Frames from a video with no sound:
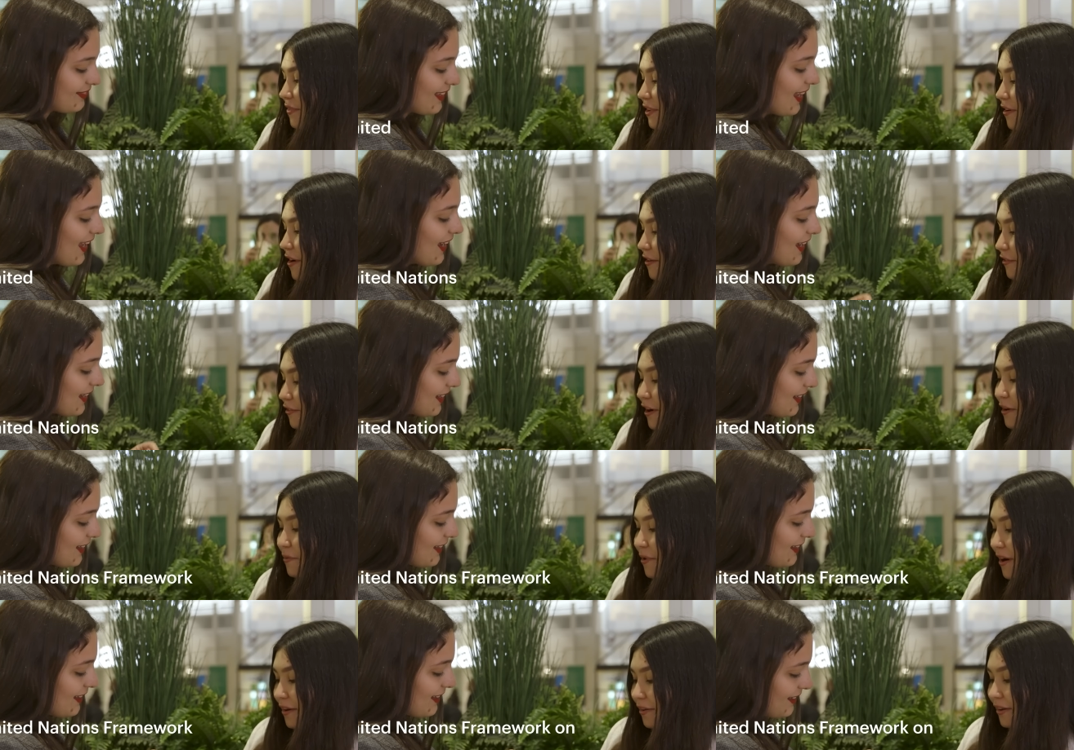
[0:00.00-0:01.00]
Speaker 1: UN
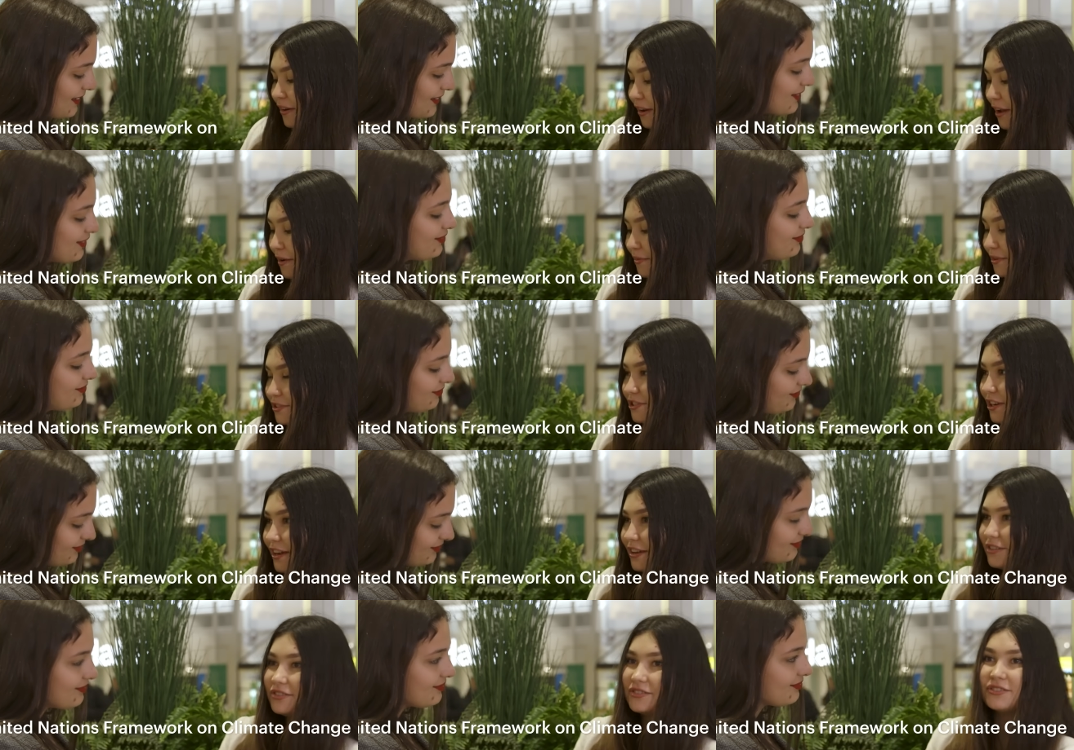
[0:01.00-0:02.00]
Framework on Climate
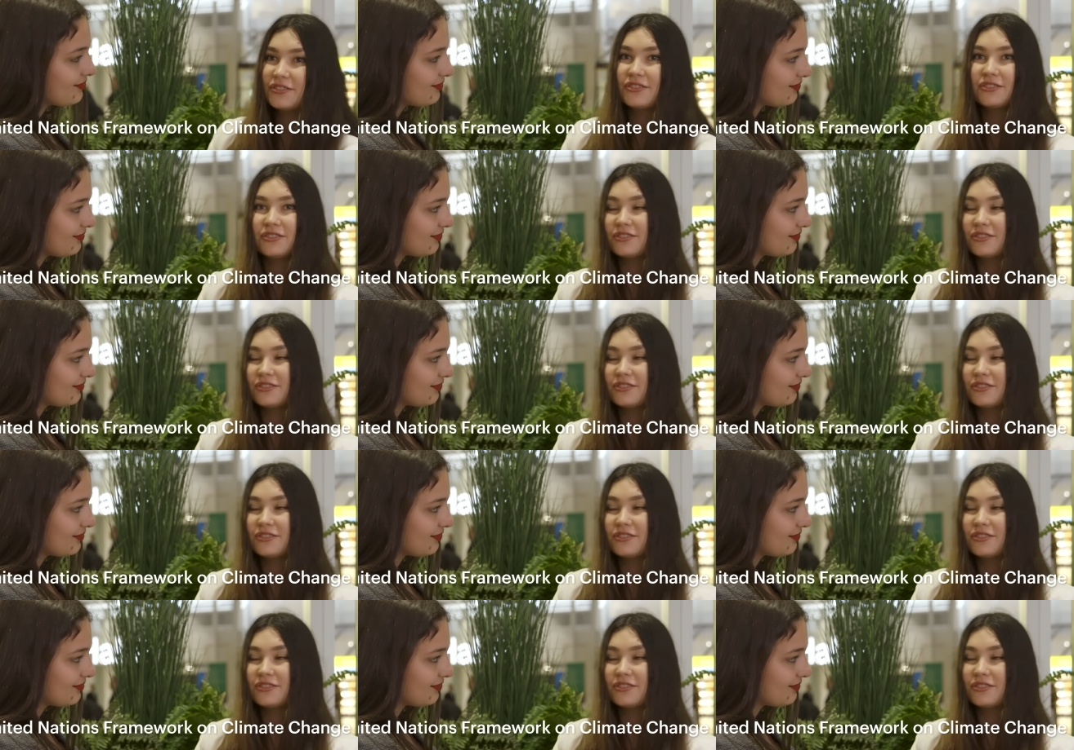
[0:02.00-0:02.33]
Change.